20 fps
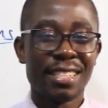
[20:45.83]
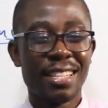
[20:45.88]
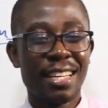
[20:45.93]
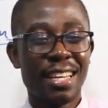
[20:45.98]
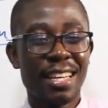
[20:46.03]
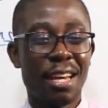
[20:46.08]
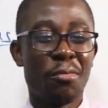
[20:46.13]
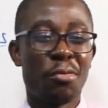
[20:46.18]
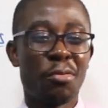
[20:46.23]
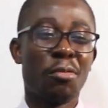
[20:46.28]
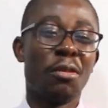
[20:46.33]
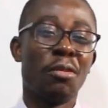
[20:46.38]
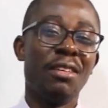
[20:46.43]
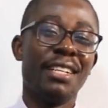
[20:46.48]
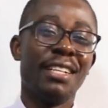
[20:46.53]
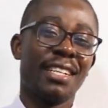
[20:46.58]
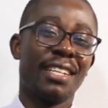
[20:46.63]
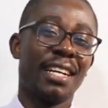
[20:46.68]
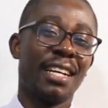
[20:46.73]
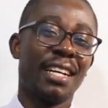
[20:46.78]
and probably in
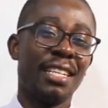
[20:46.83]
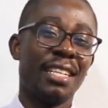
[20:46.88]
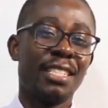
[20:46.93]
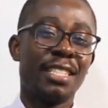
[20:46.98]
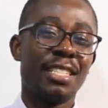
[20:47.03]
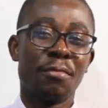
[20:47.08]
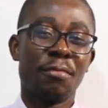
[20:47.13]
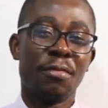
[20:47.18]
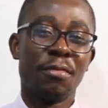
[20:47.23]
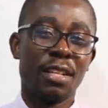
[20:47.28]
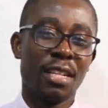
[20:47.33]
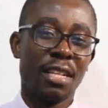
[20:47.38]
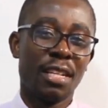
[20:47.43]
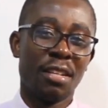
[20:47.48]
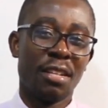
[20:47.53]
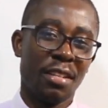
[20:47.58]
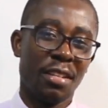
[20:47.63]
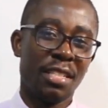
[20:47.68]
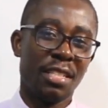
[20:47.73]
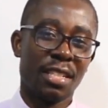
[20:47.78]
reality I'm very
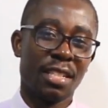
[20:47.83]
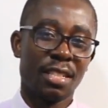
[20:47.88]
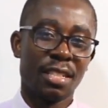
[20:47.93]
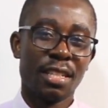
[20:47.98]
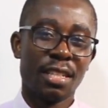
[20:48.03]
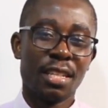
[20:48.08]
inefficient.